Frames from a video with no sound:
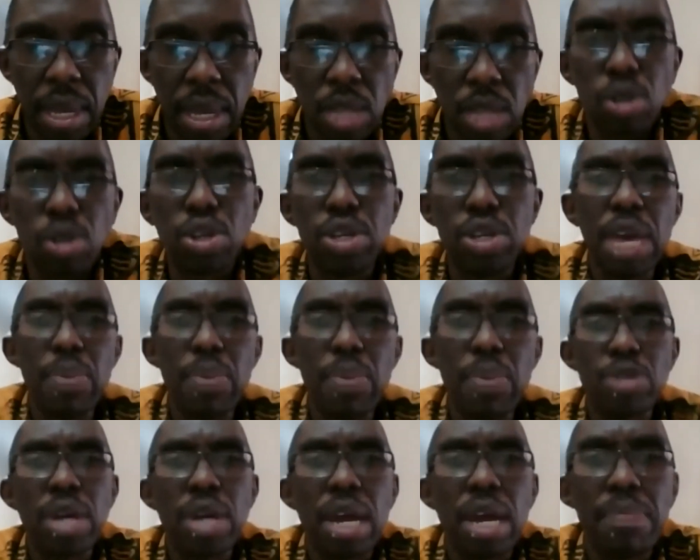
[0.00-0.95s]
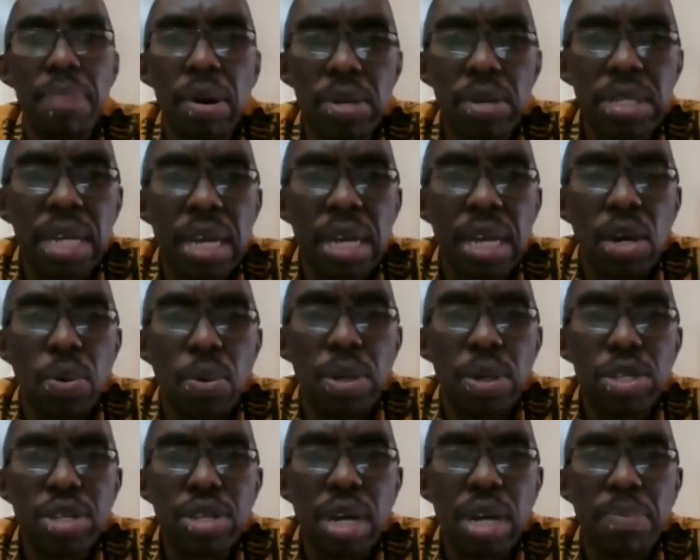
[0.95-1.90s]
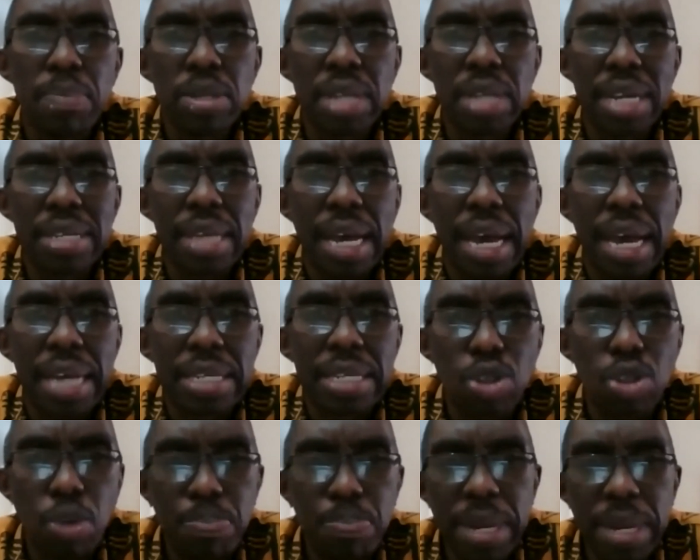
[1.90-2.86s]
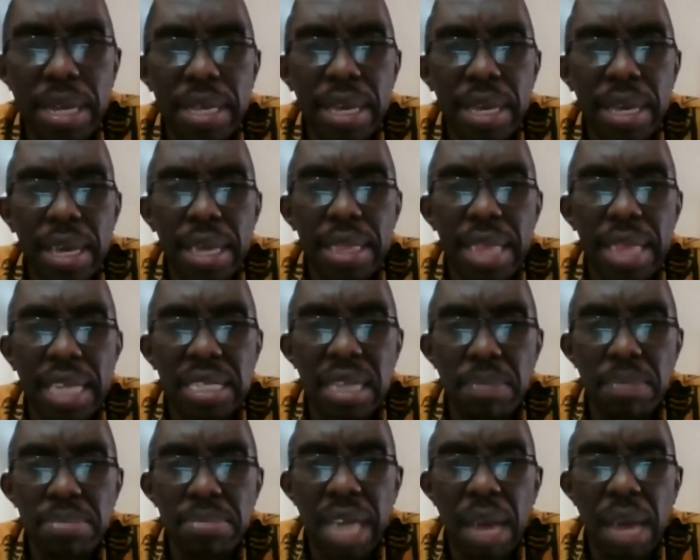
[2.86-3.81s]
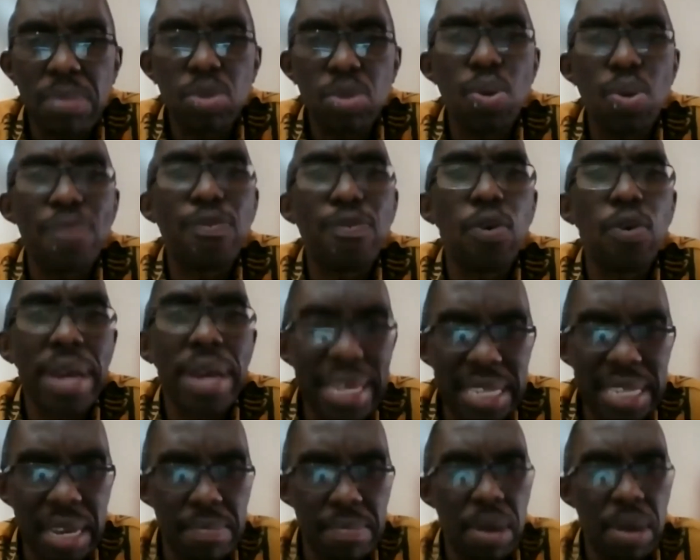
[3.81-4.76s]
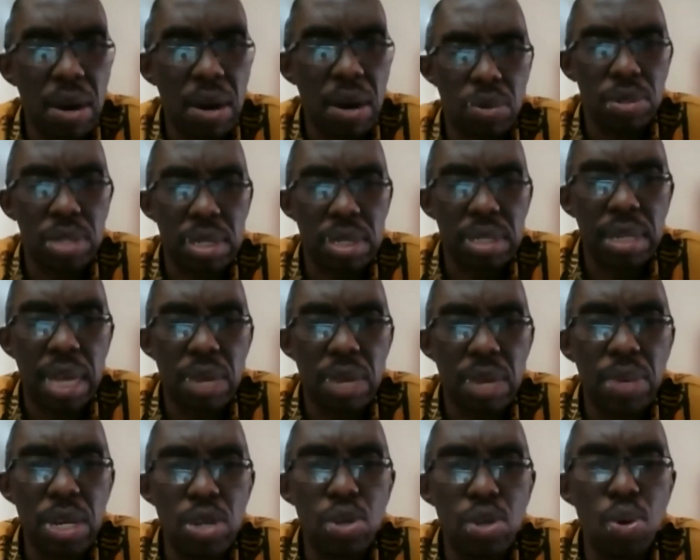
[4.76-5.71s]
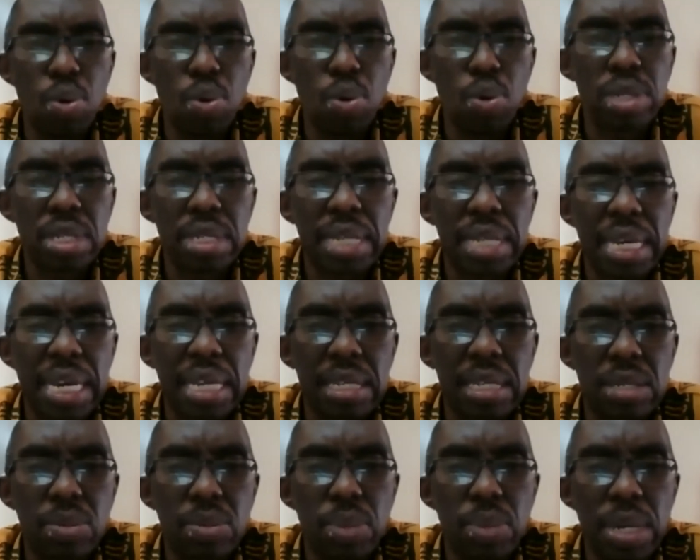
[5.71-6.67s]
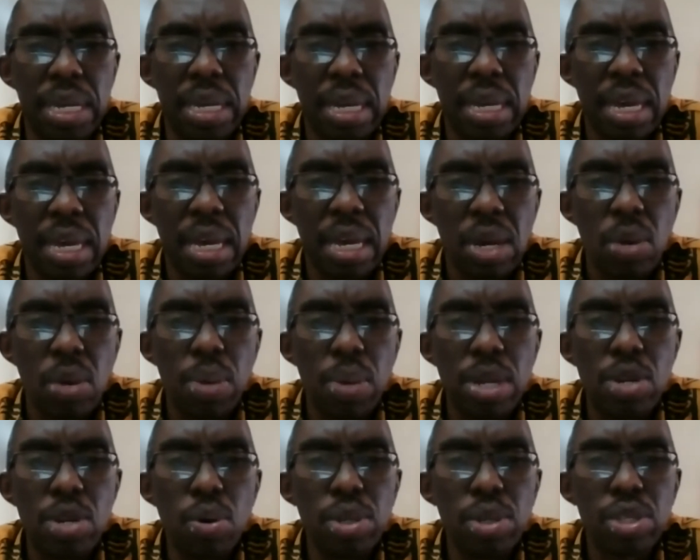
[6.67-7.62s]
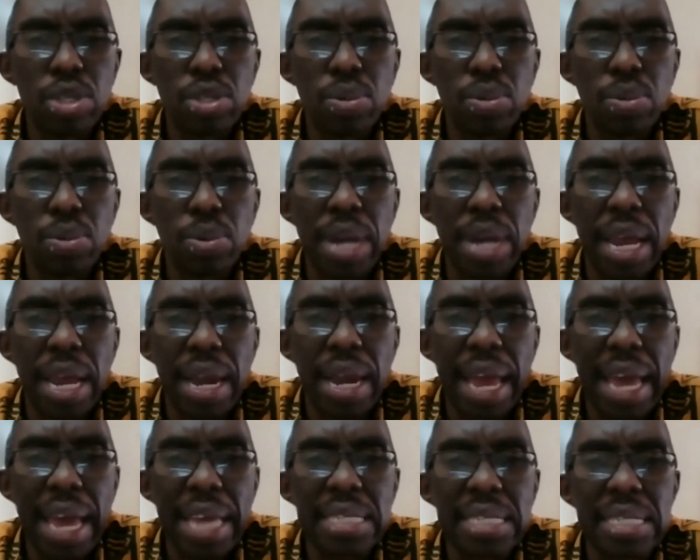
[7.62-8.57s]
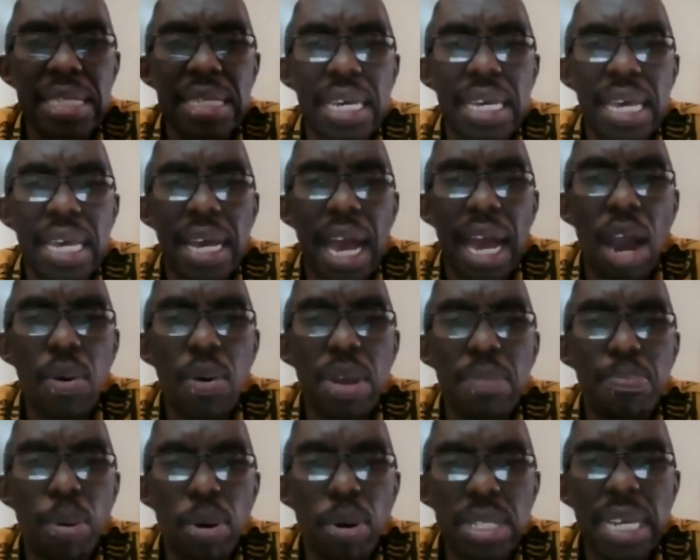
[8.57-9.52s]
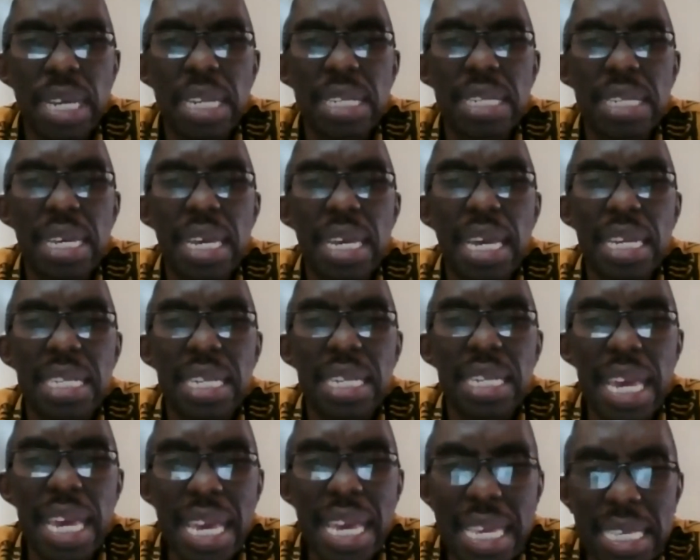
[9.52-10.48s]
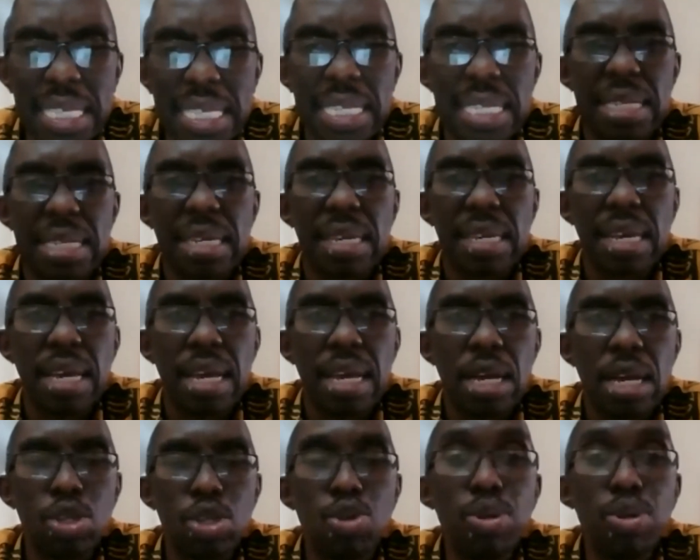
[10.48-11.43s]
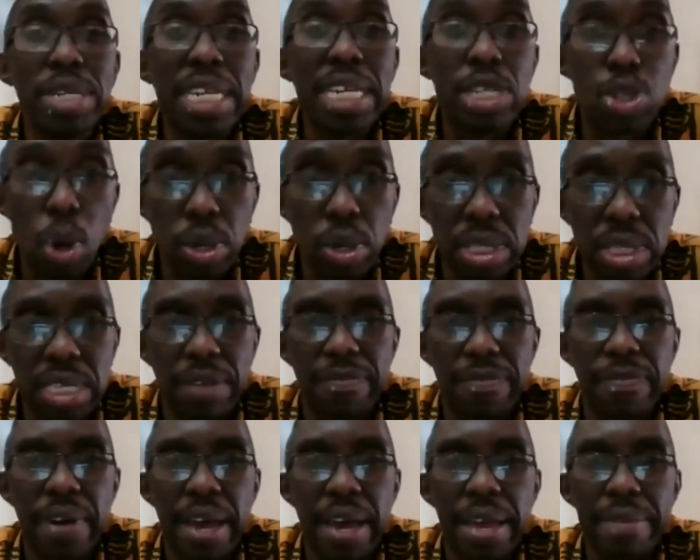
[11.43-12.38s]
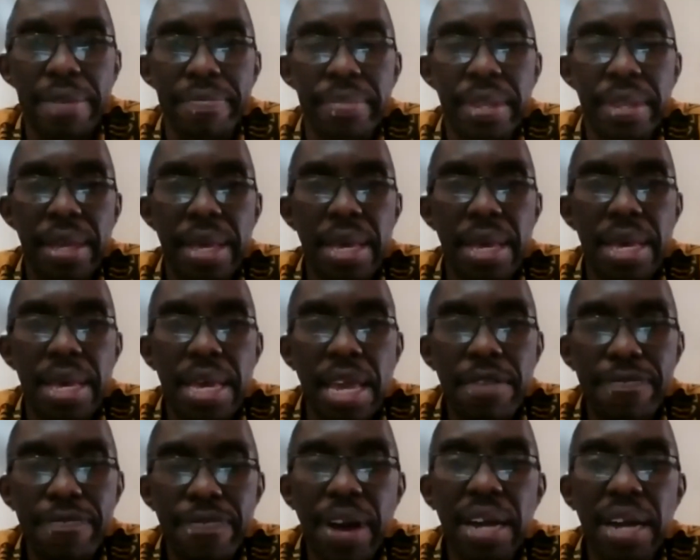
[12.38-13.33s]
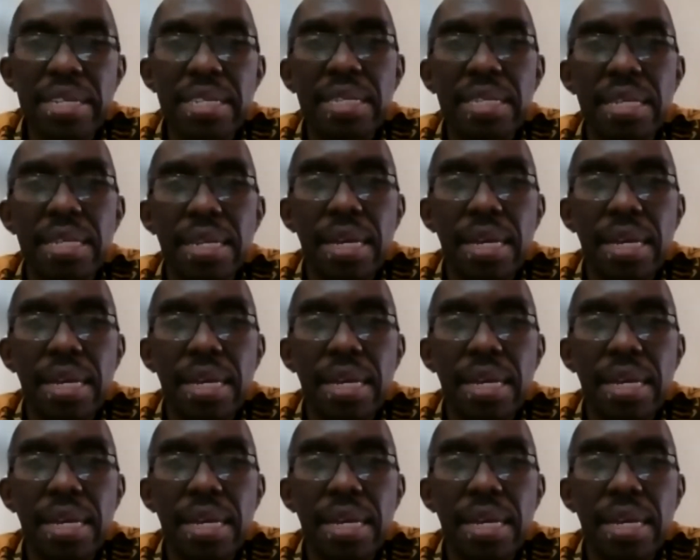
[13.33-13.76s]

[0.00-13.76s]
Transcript: So today we want to talk about a topic that sometimes we forget about, and we don't take it, we don't realize how important it is to detoxify. In fact,